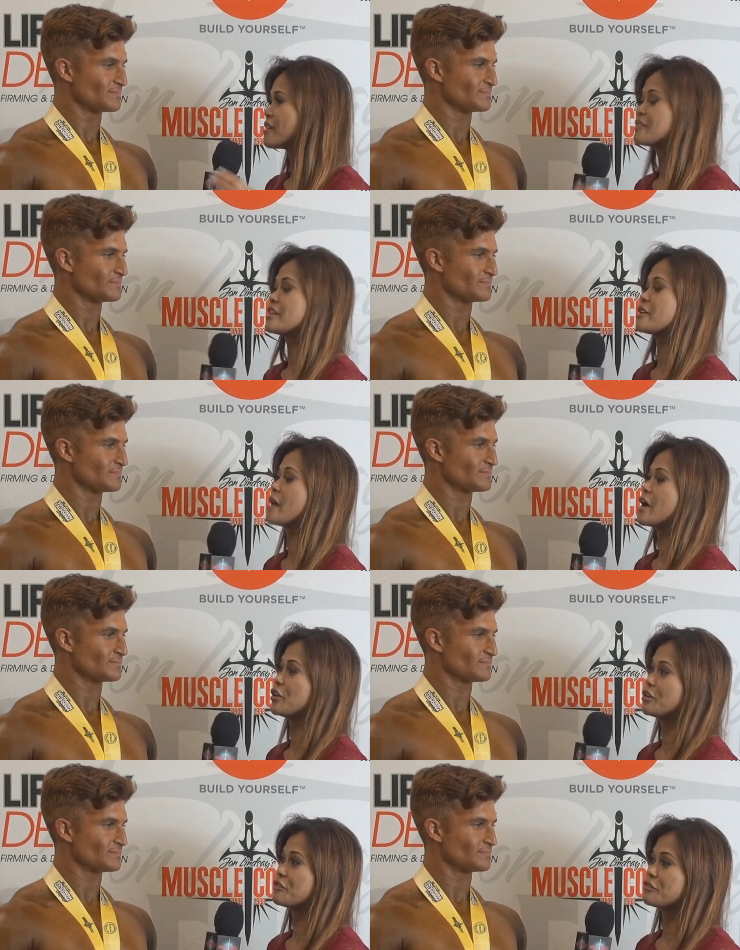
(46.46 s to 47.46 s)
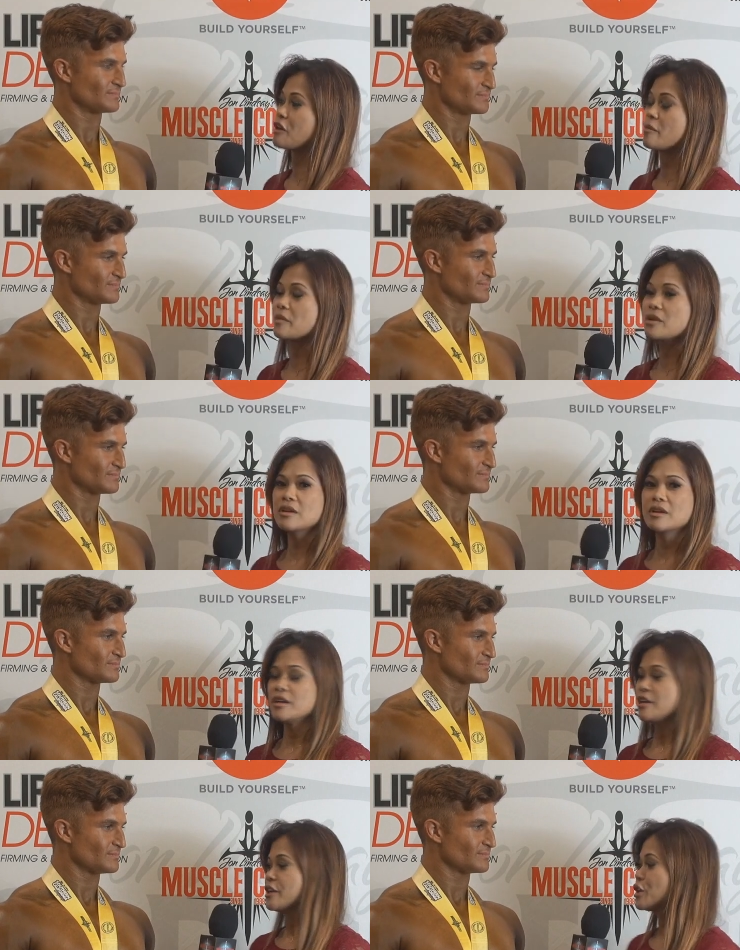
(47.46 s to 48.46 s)
Speaker 1: everything about you from,
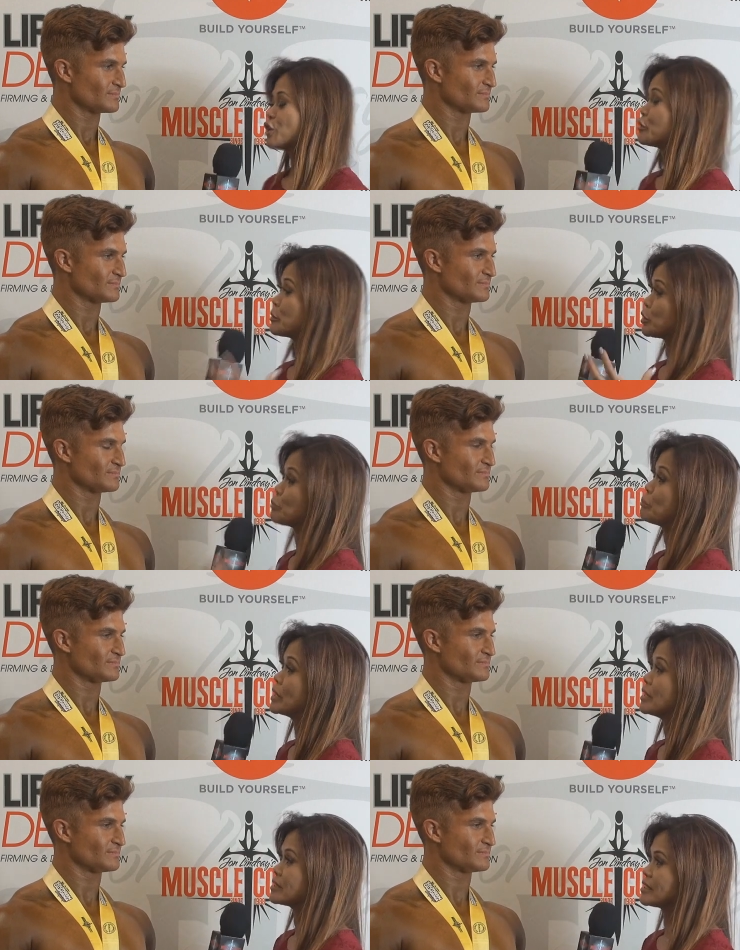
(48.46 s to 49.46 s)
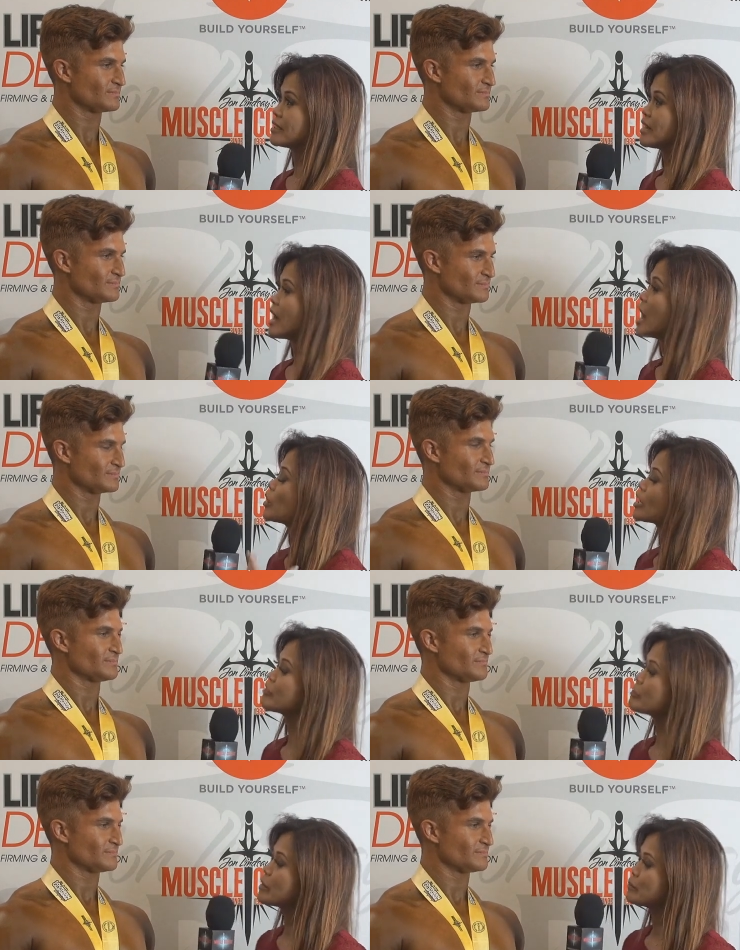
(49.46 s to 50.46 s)
you know, from your build. How long
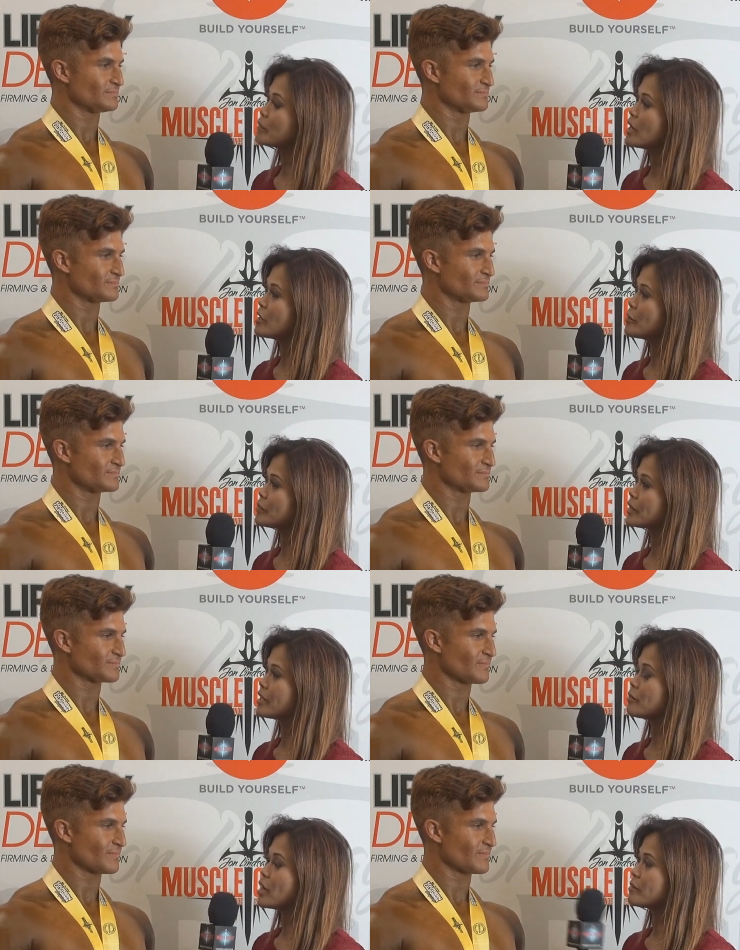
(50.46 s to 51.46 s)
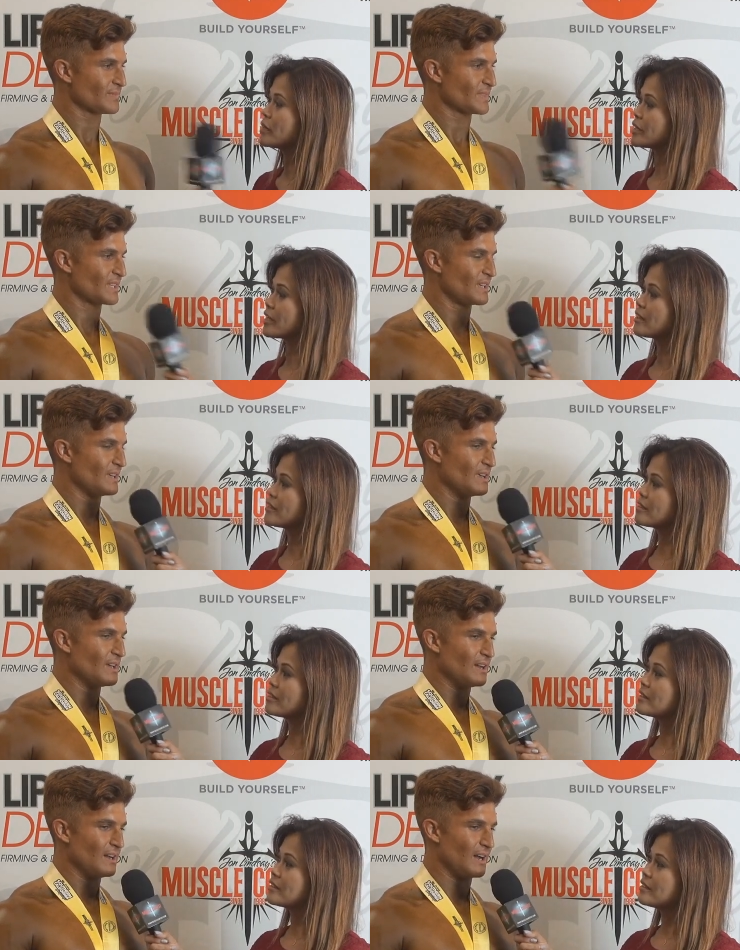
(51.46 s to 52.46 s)
have you been um, in bodybuilding?
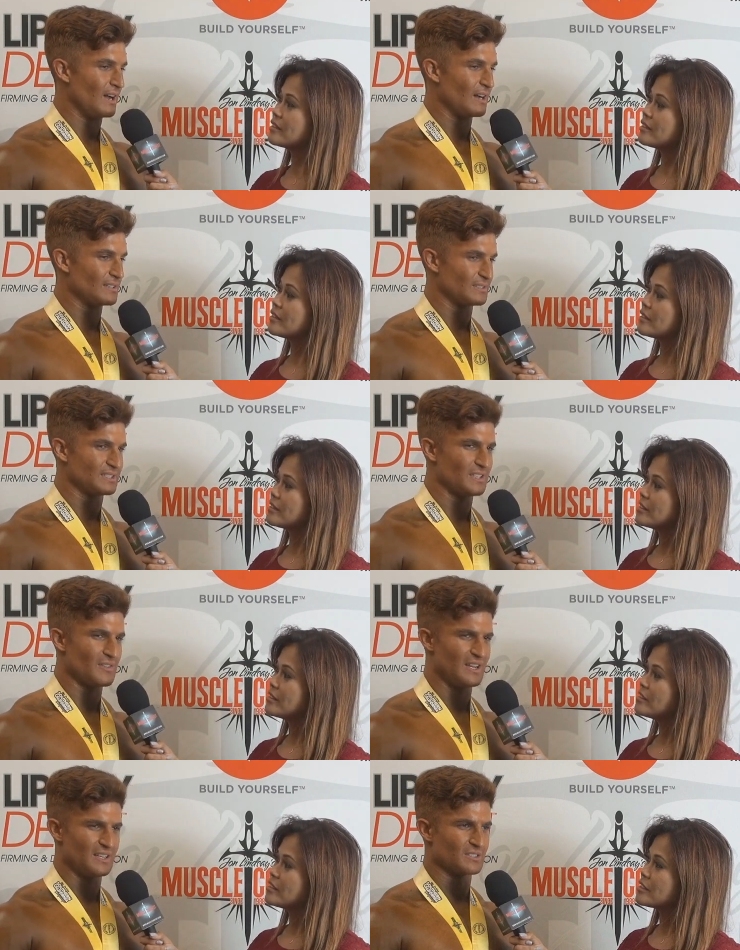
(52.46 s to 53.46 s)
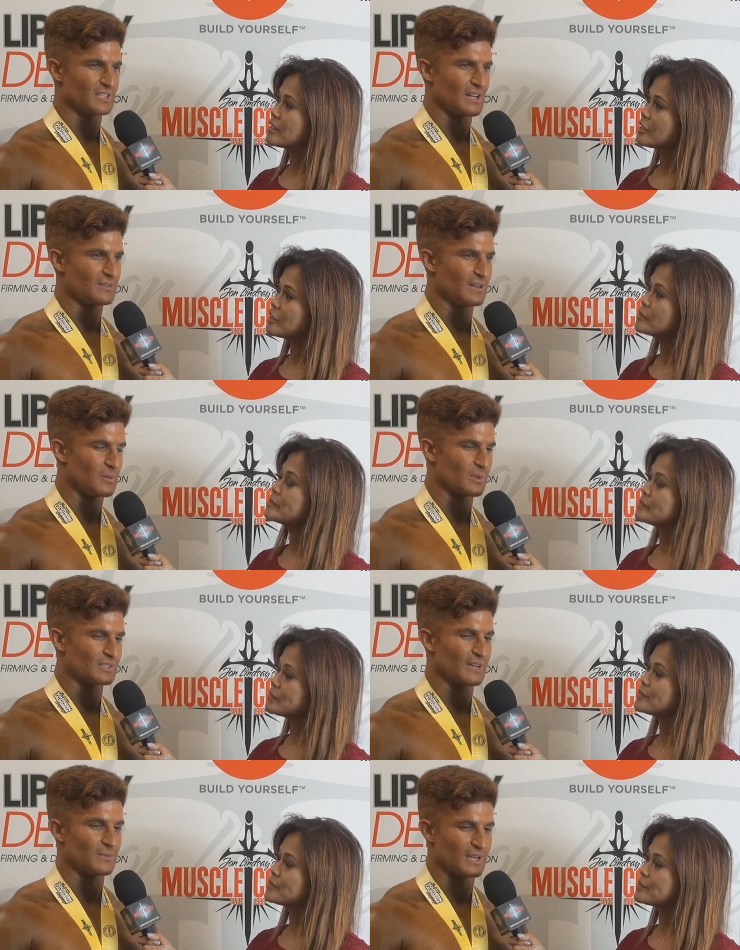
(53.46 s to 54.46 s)
Speaker 2: Uh, like seven, eight years now. I
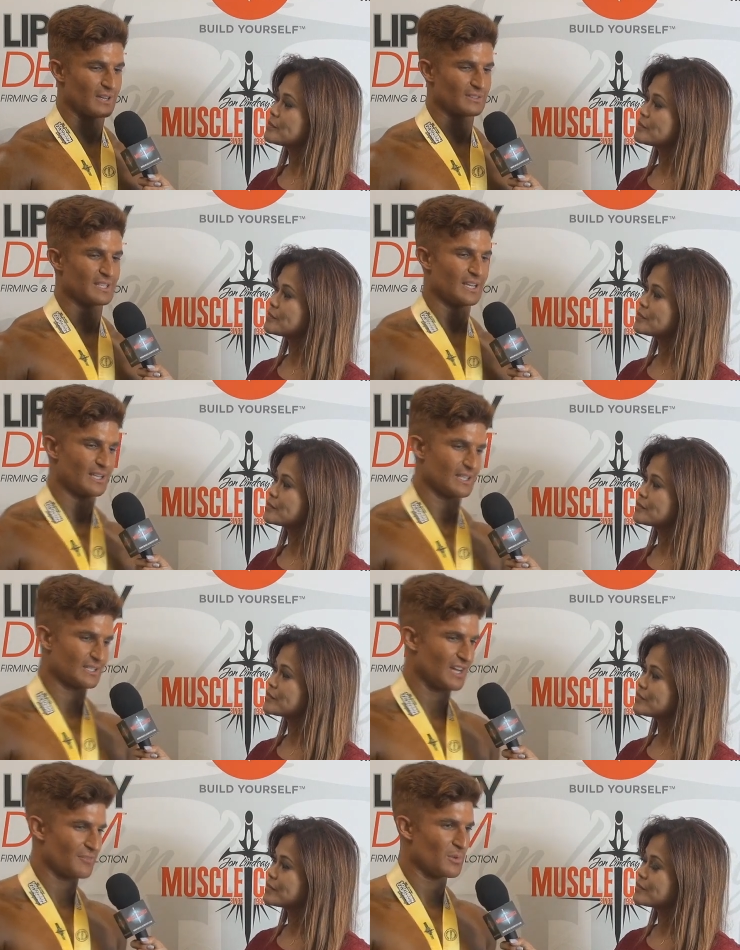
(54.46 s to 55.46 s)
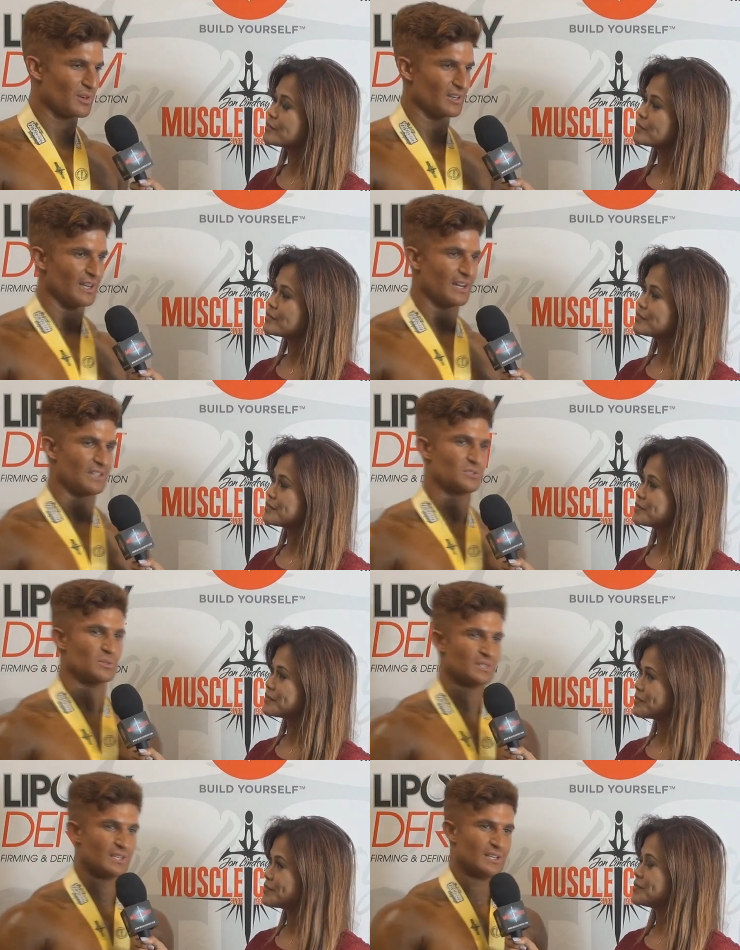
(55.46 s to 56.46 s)
worked out when I was uh, like a sophomore in uh, high
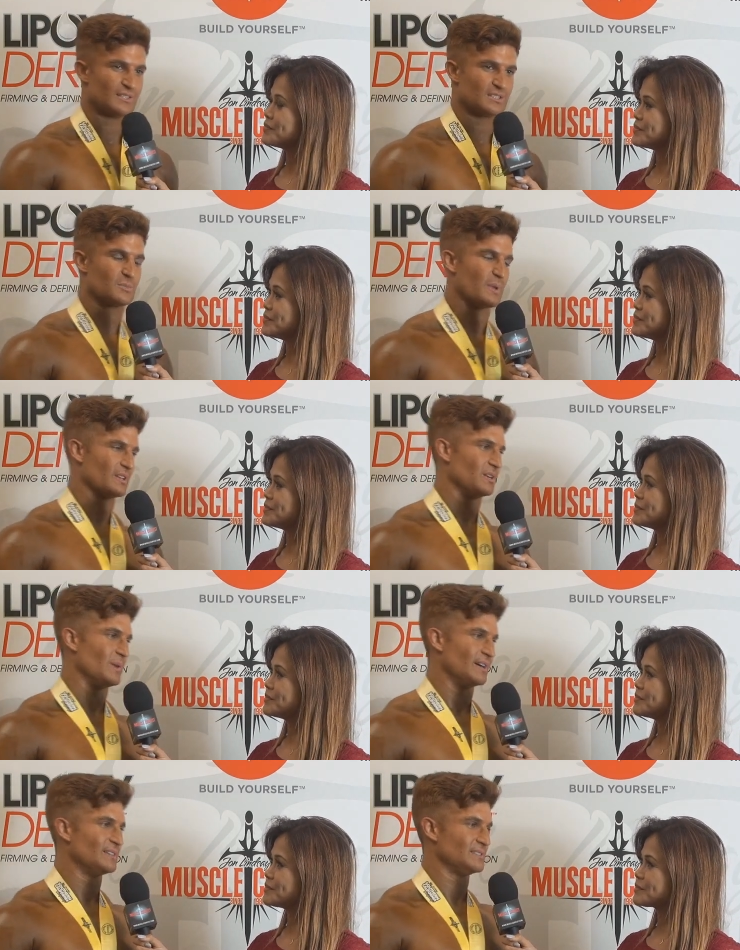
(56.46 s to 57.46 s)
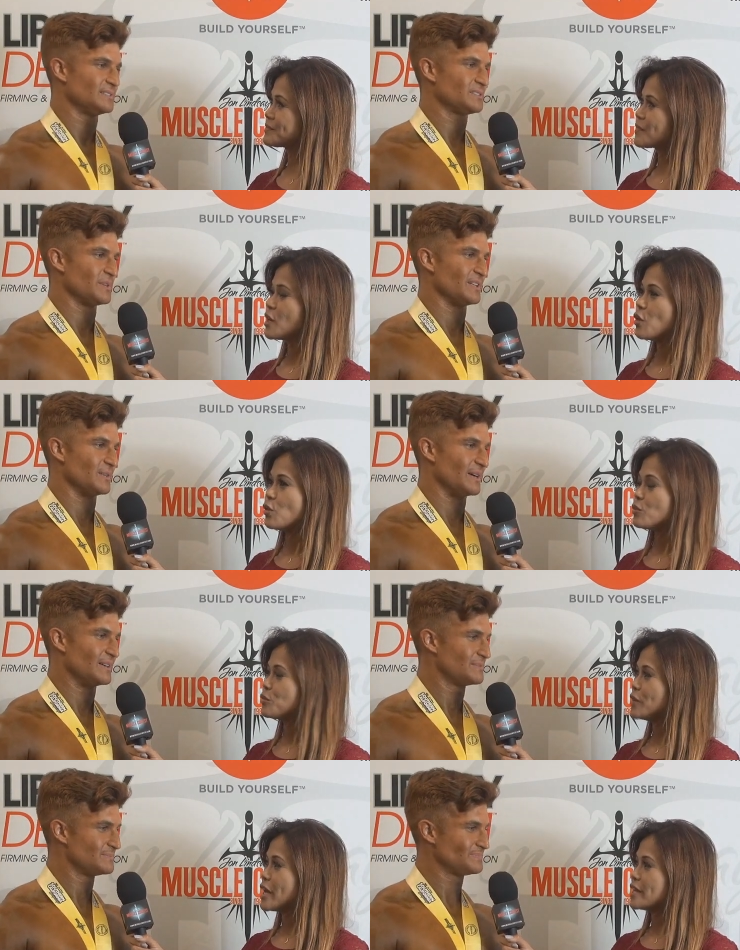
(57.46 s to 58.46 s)
school, so it's been a little while. It's been a little while.